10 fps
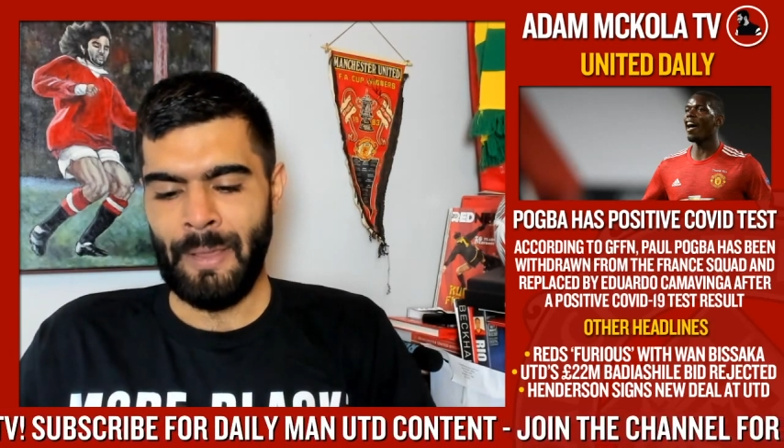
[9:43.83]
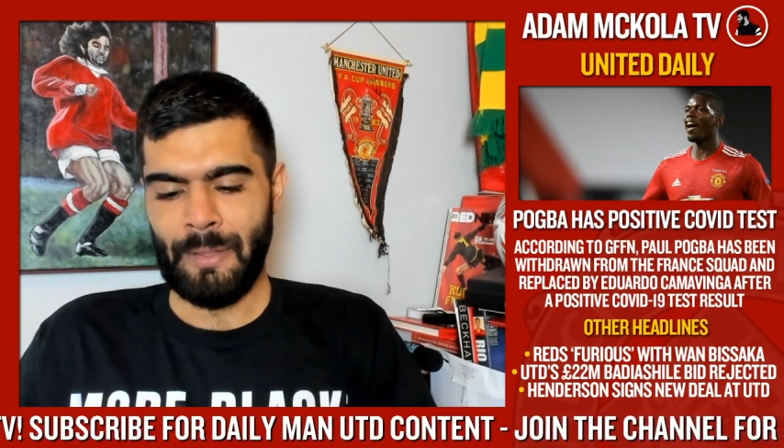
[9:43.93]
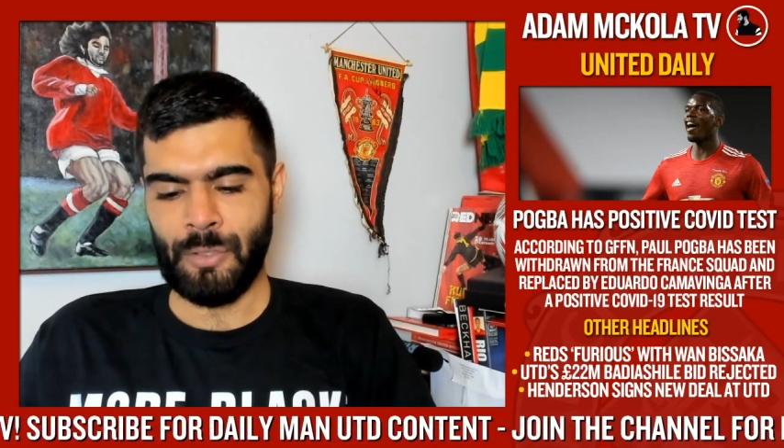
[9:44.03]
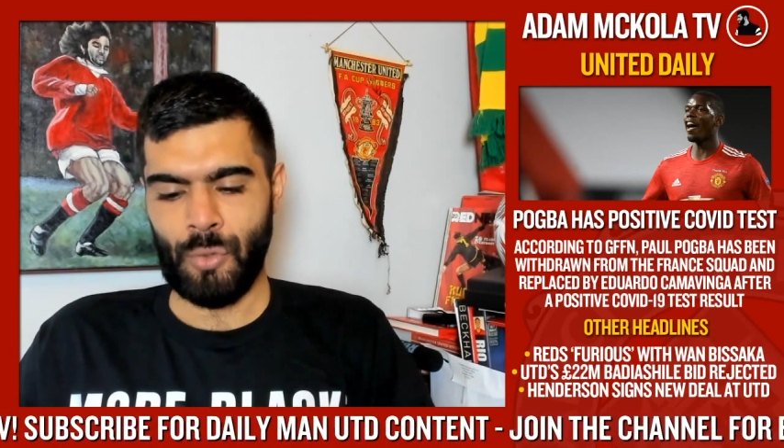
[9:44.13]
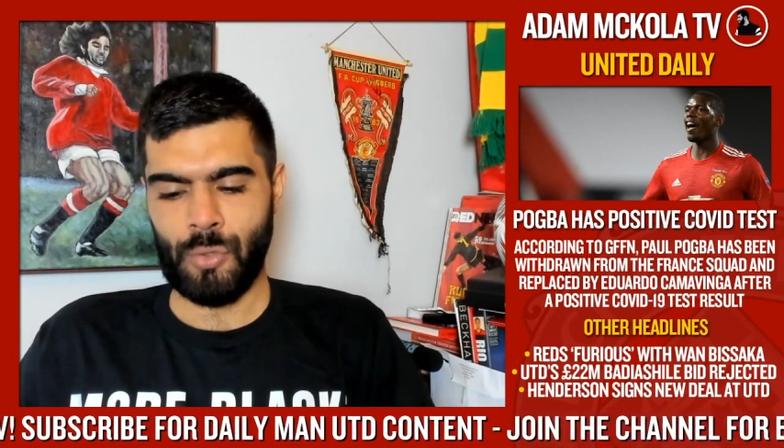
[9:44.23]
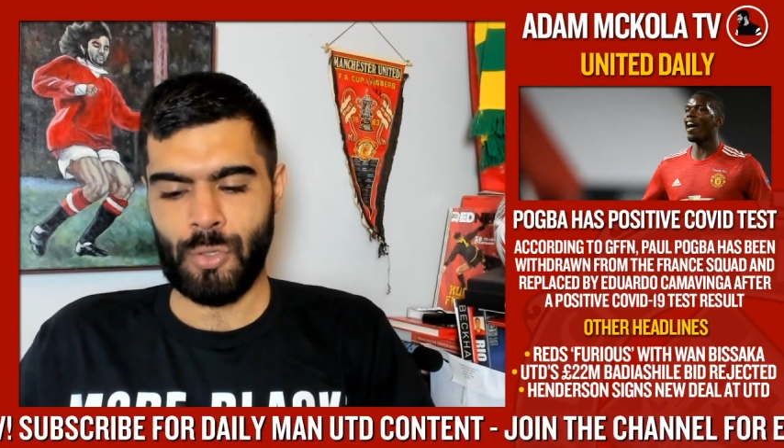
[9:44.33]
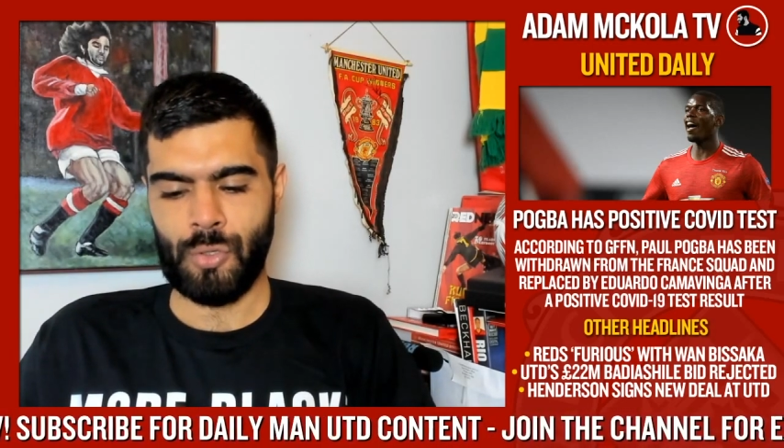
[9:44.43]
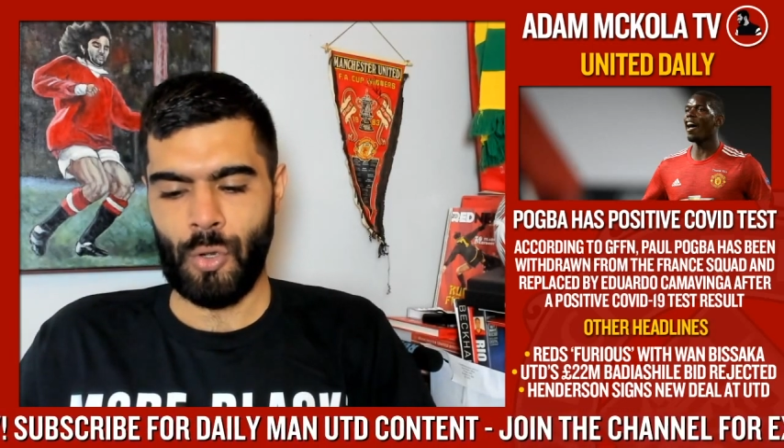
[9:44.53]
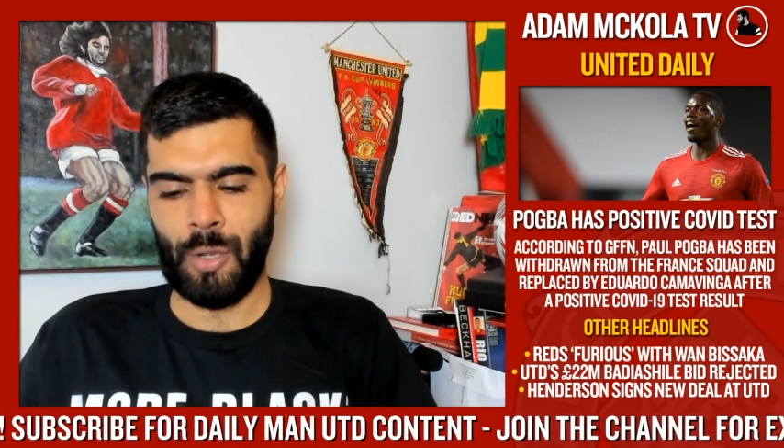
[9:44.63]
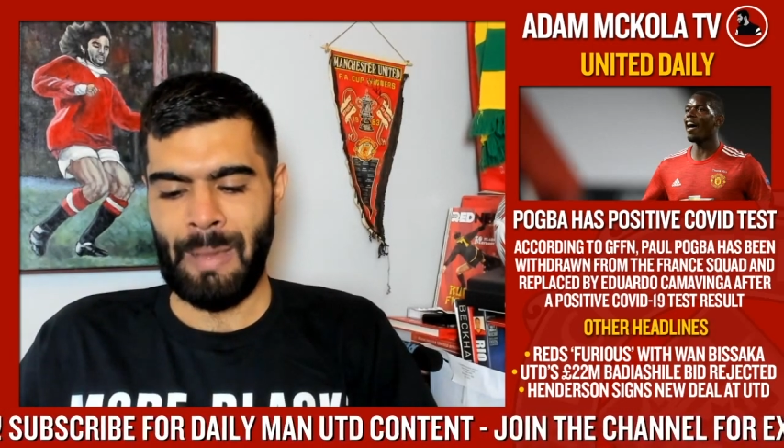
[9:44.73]
There's also
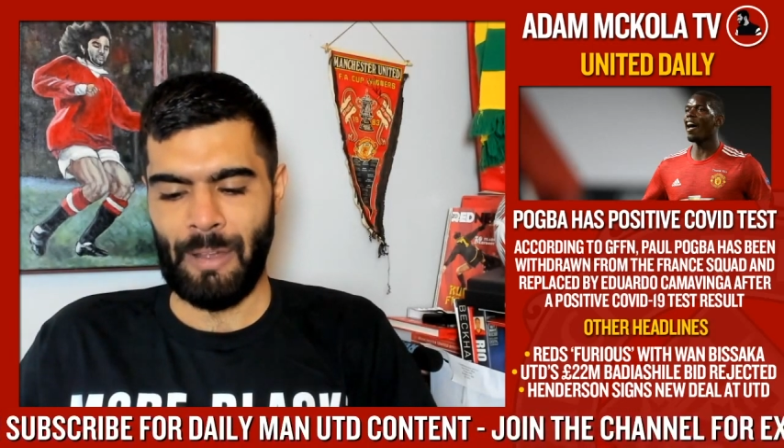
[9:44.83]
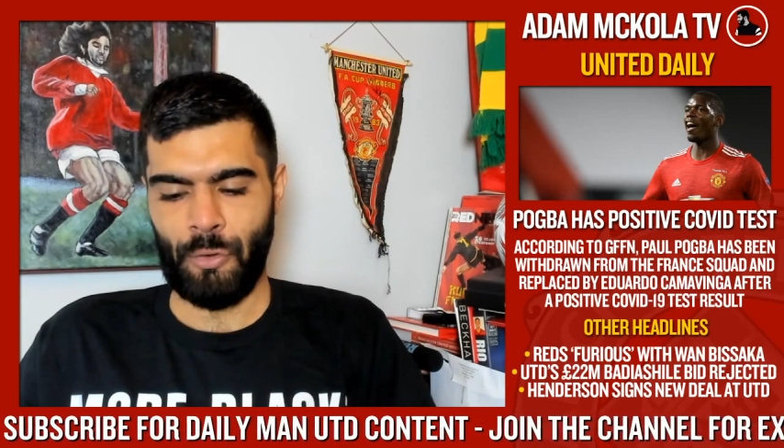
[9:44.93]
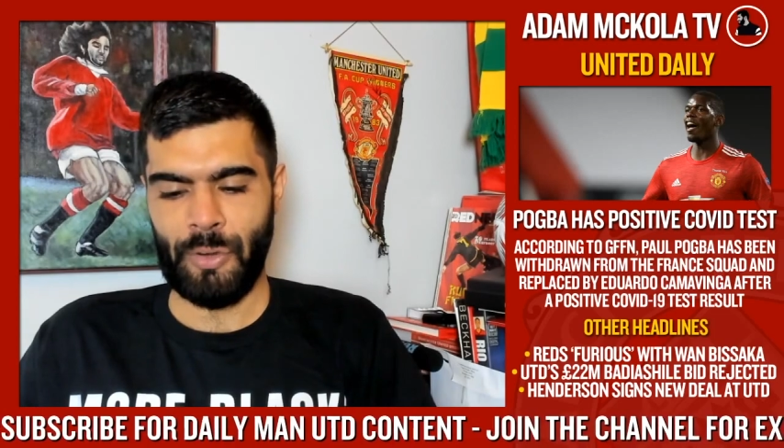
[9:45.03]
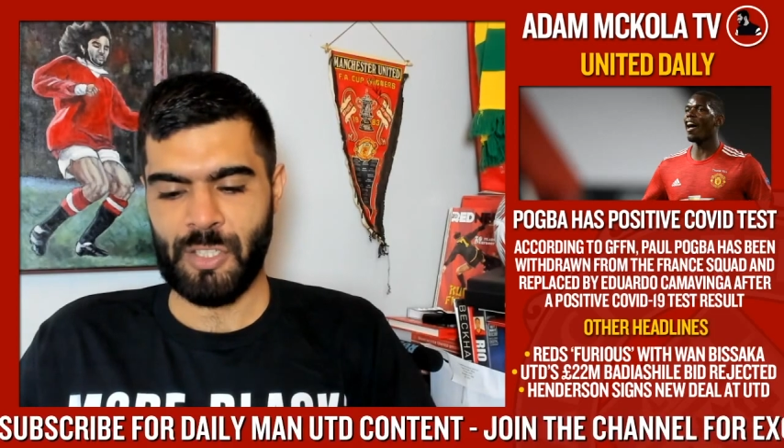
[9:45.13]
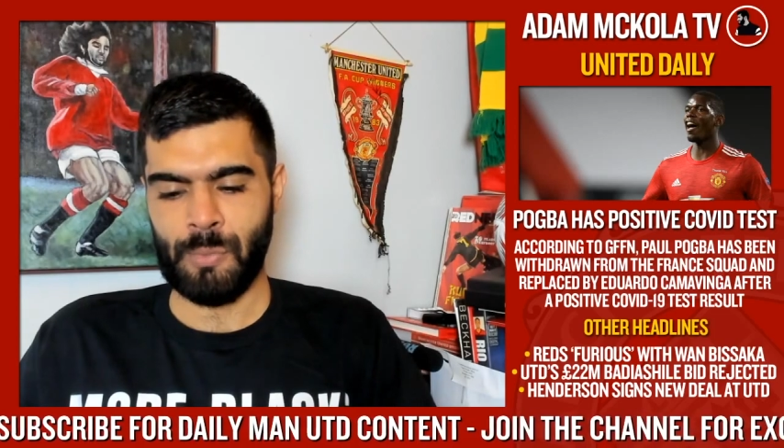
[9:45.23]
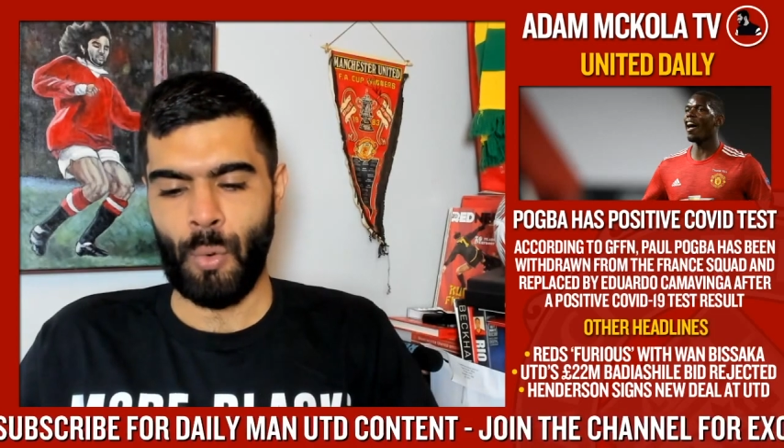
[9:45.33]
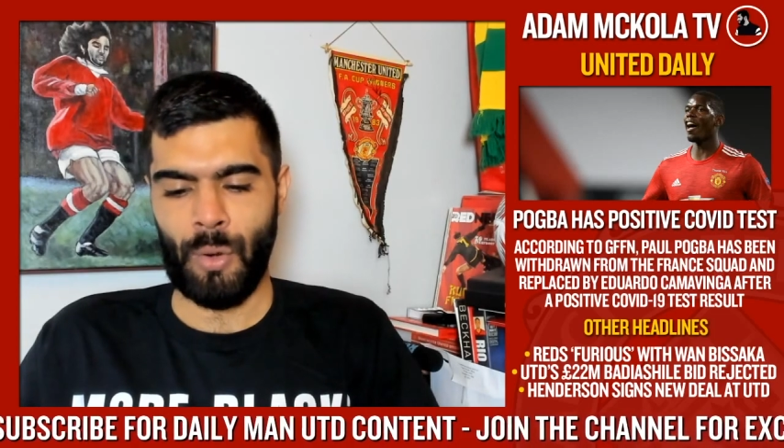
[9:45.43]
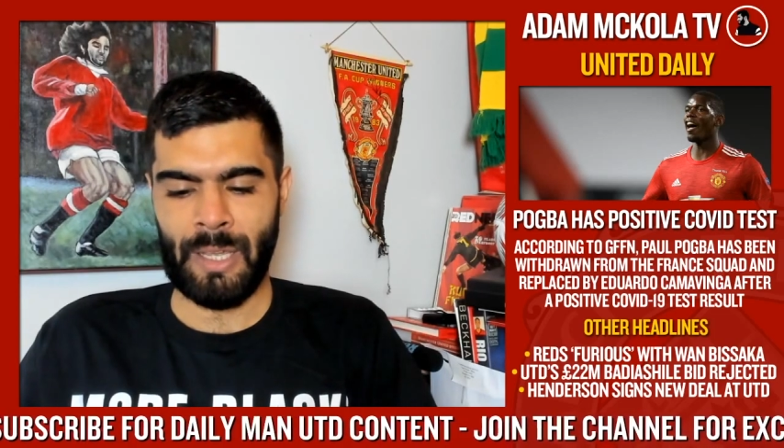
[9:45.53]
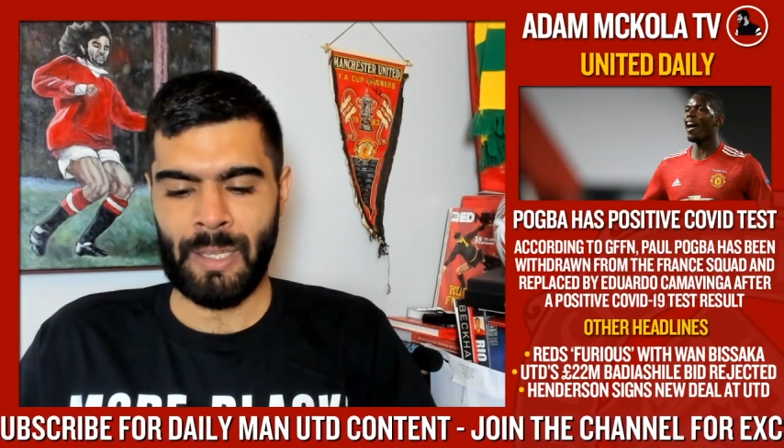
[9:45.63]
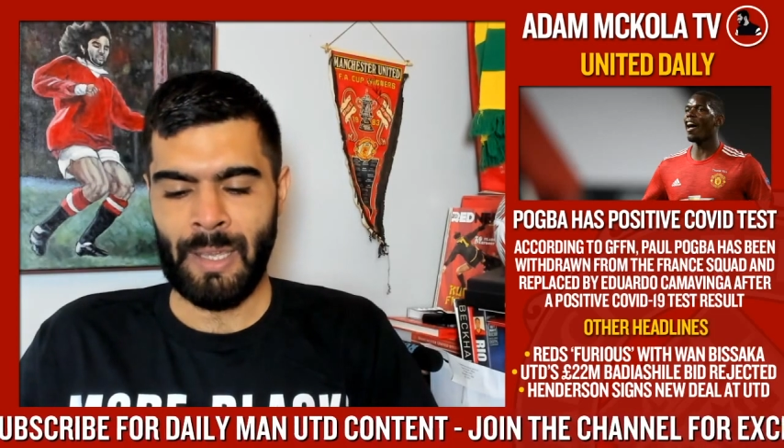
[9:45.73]
talk about Chris
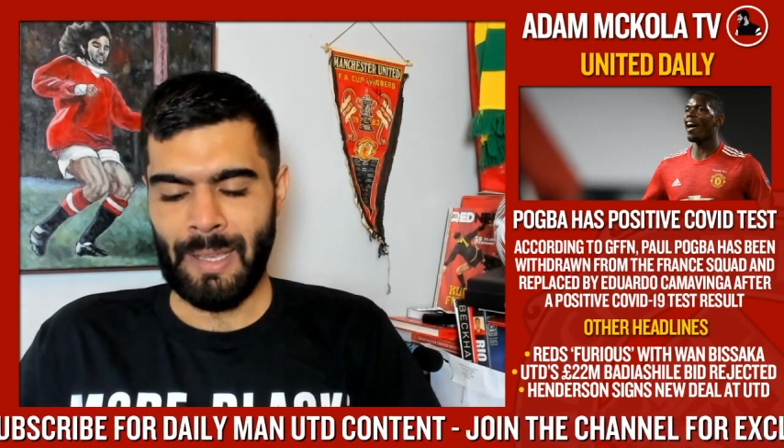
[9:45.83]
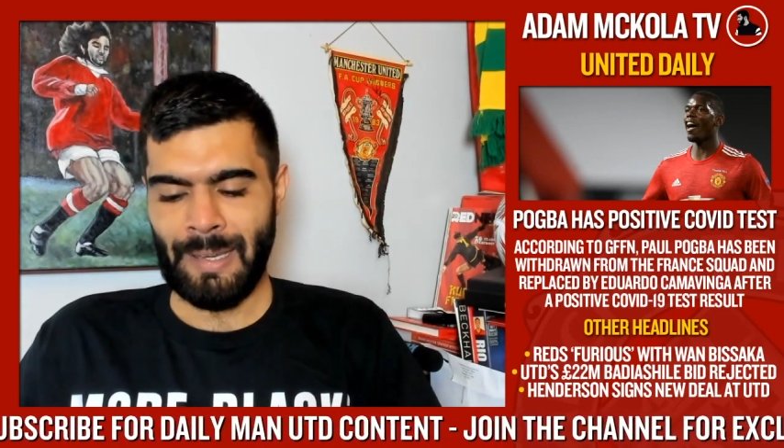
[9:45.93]
Smalling